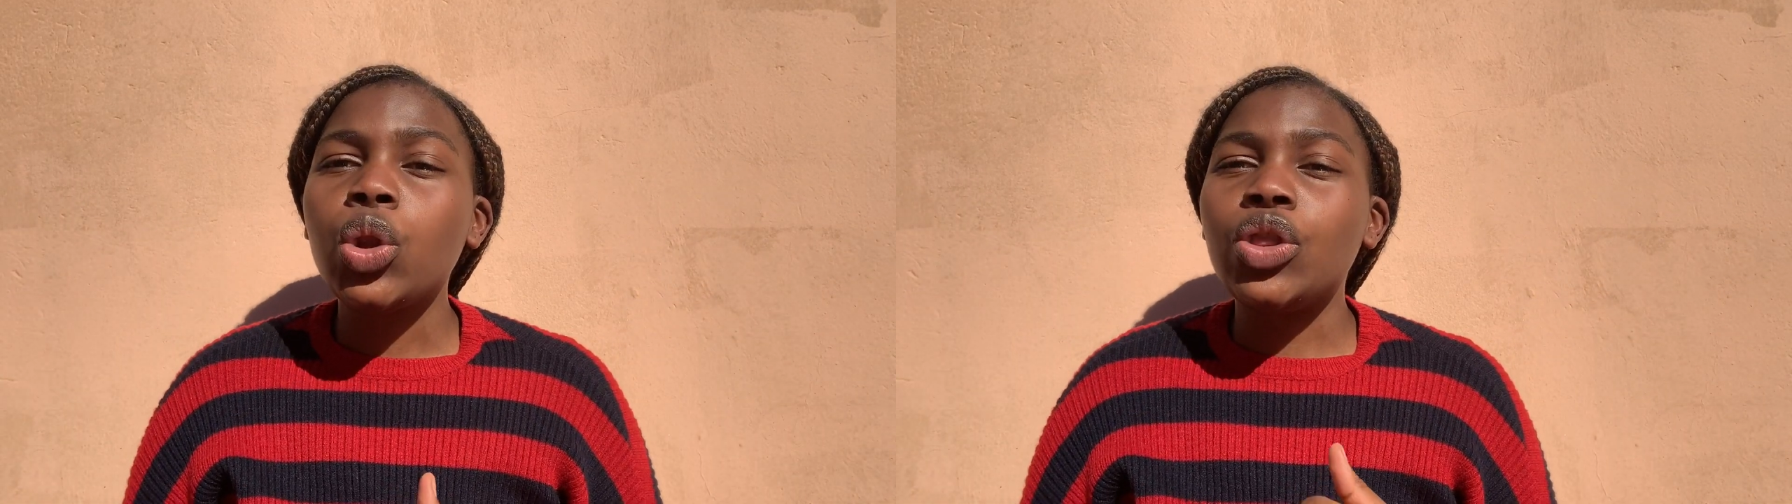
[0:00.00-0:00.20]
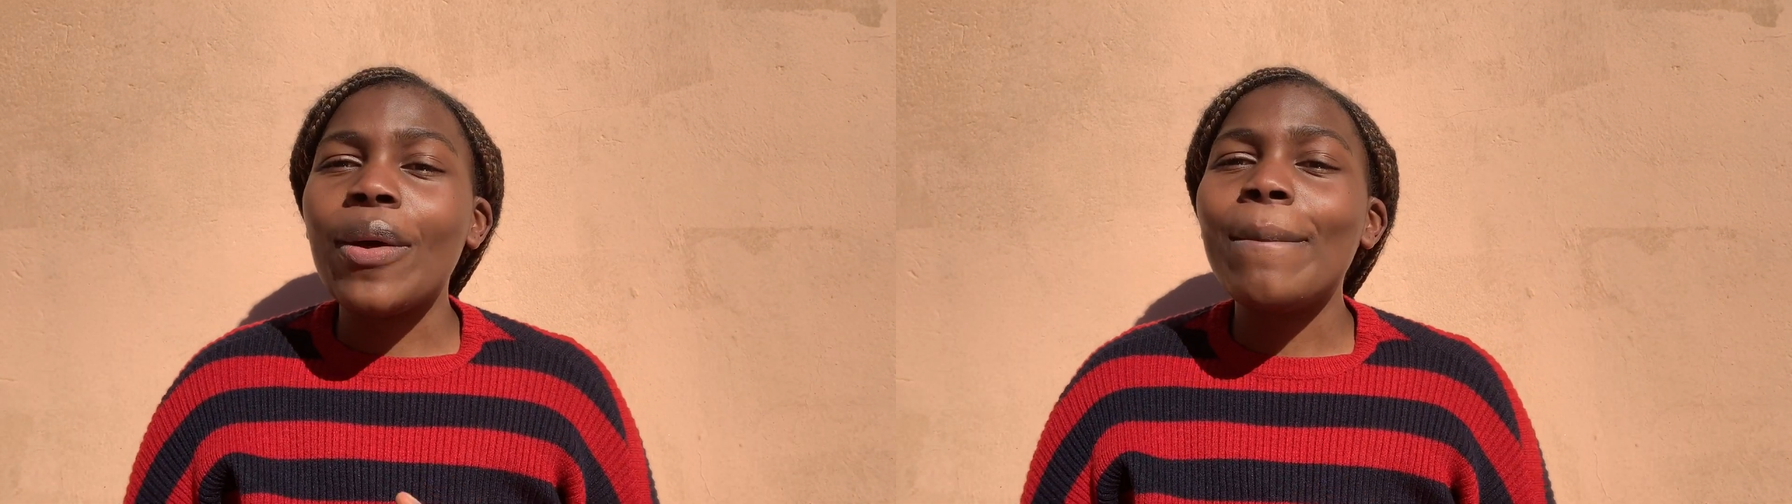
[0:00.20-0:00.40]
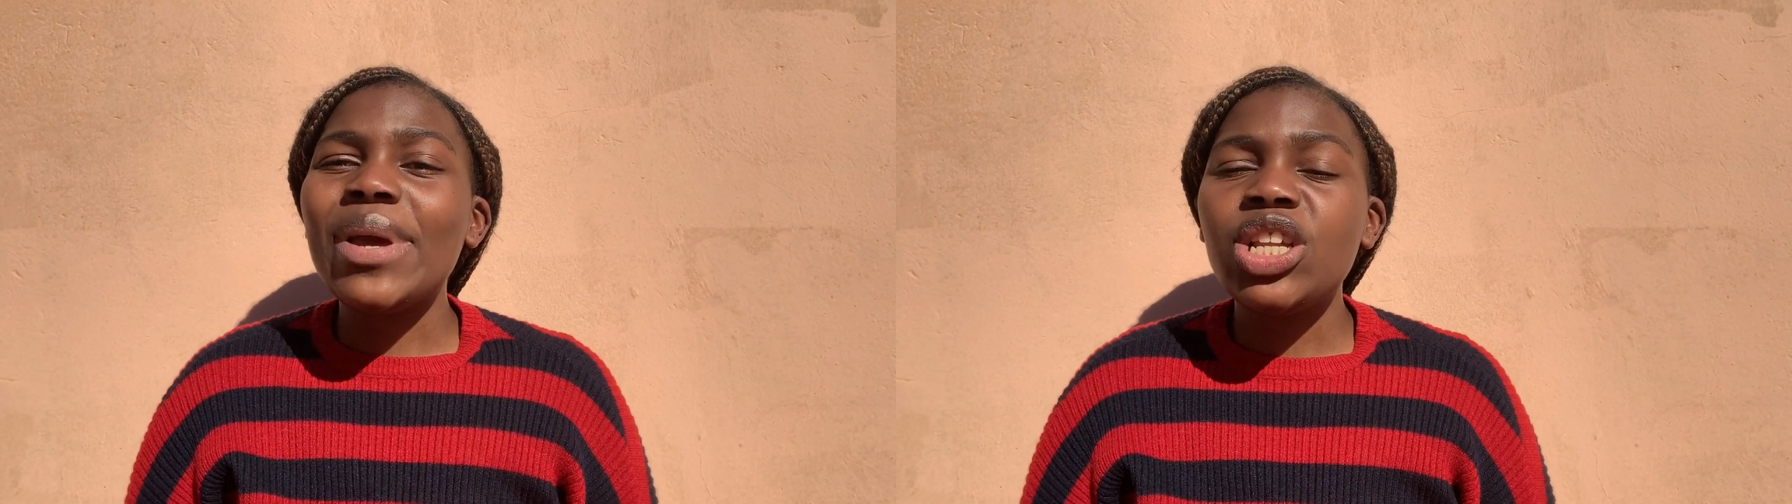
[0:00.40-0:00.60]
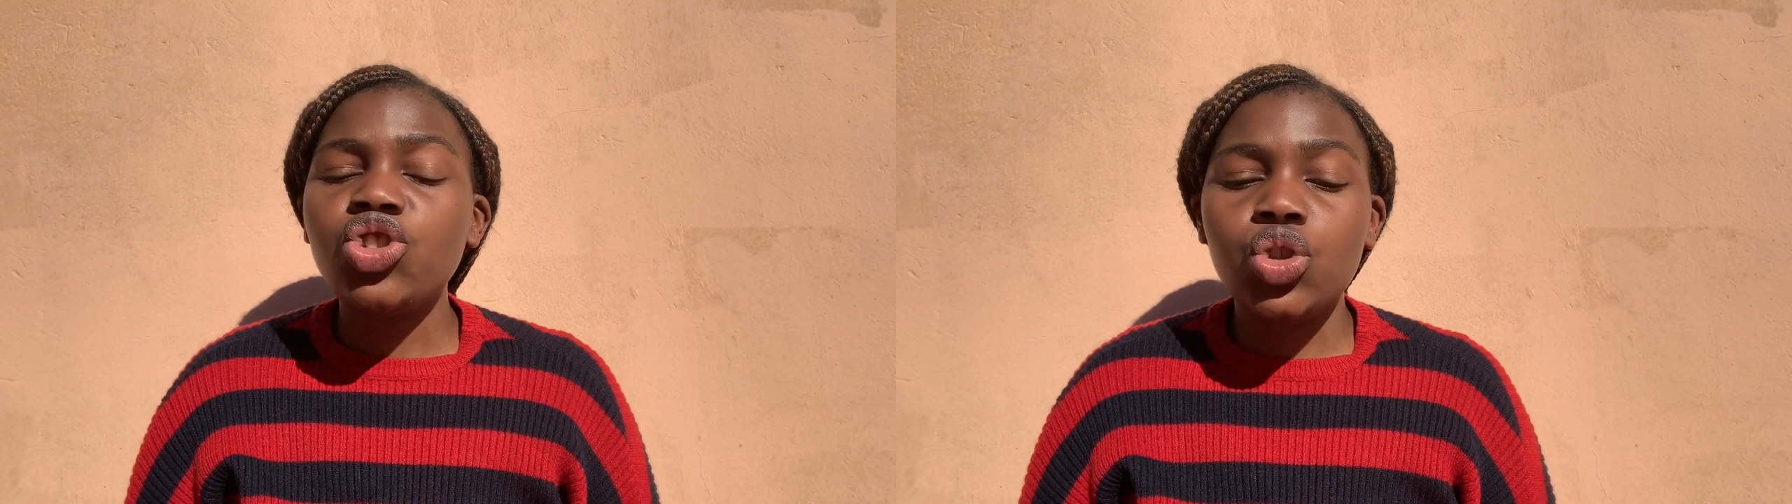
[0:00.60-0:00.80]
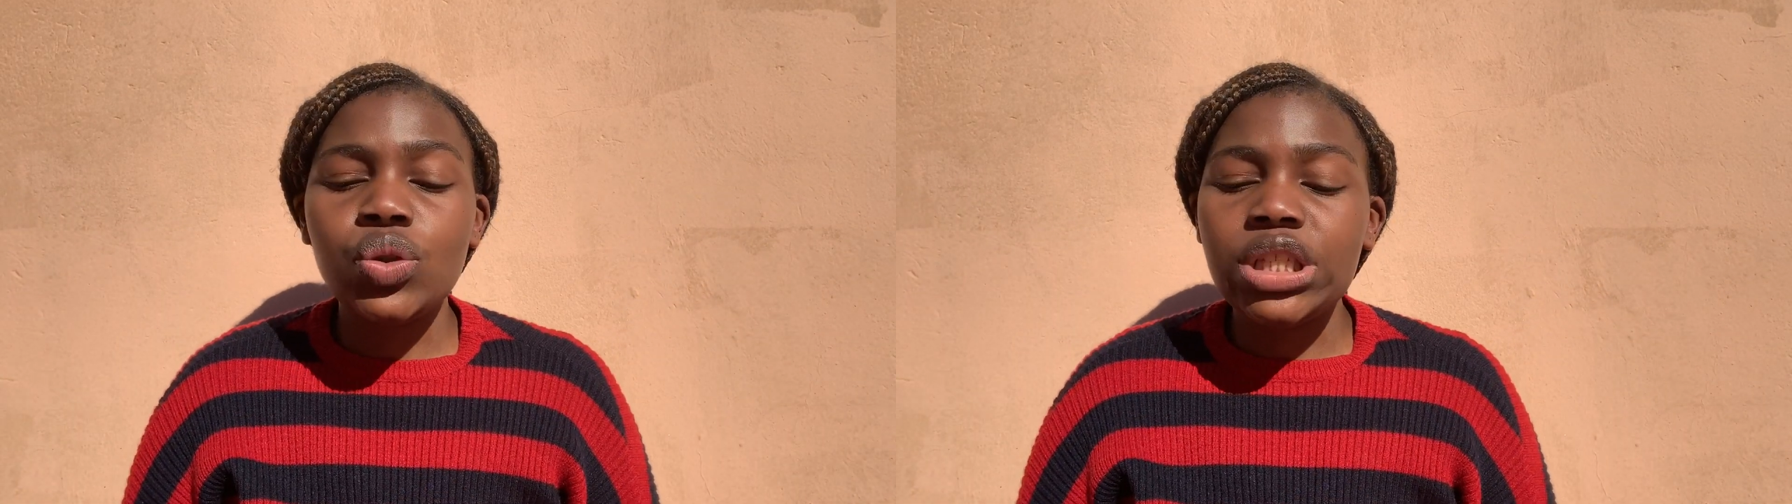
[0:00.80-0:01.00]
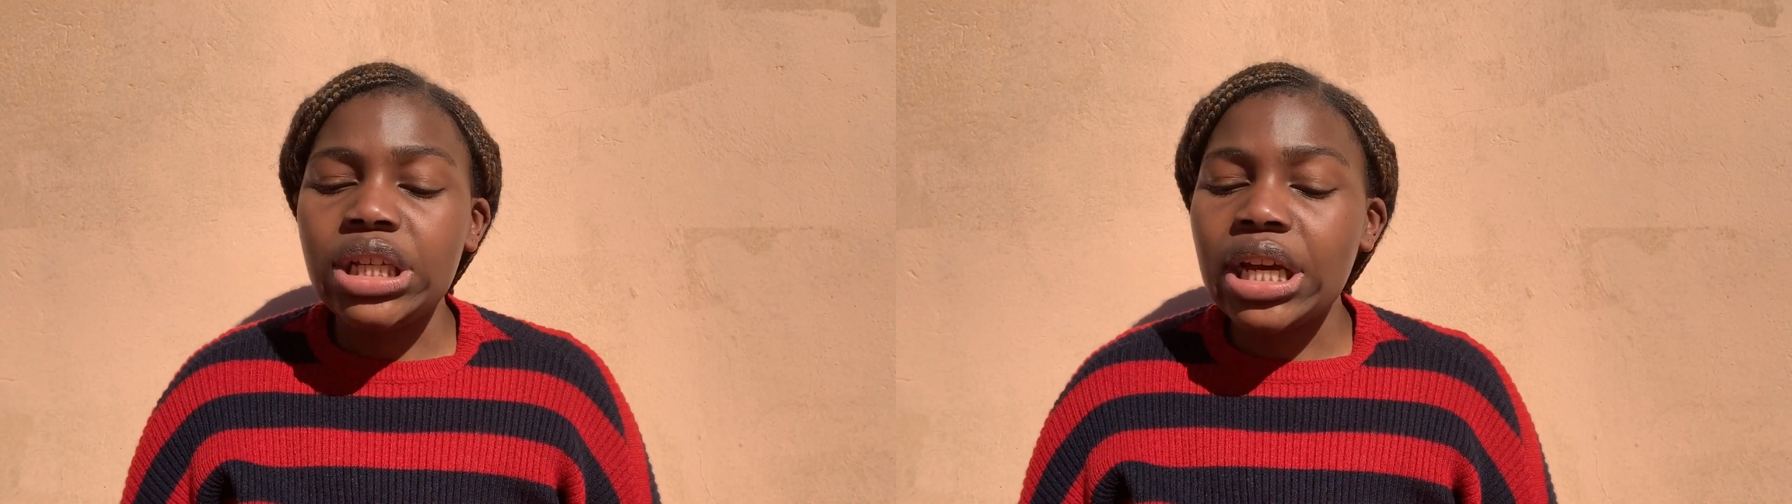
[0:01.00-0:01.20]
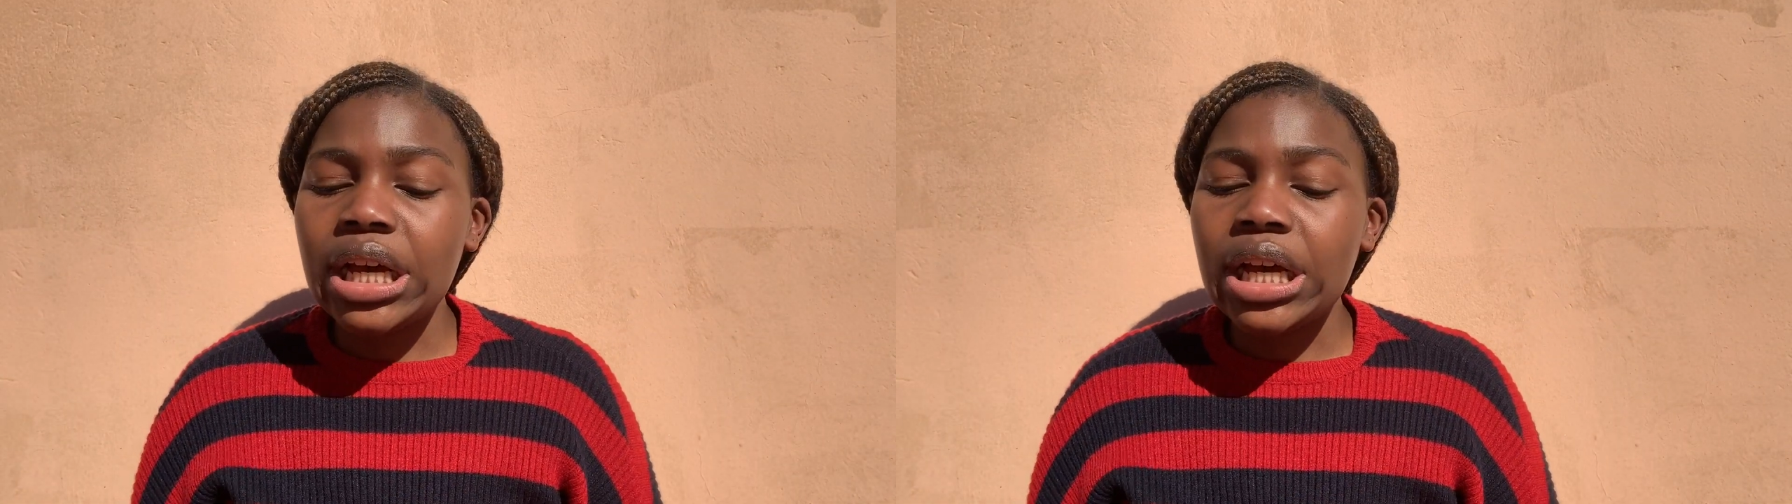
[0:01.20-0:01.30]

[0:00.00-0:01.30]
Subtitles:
the minute you see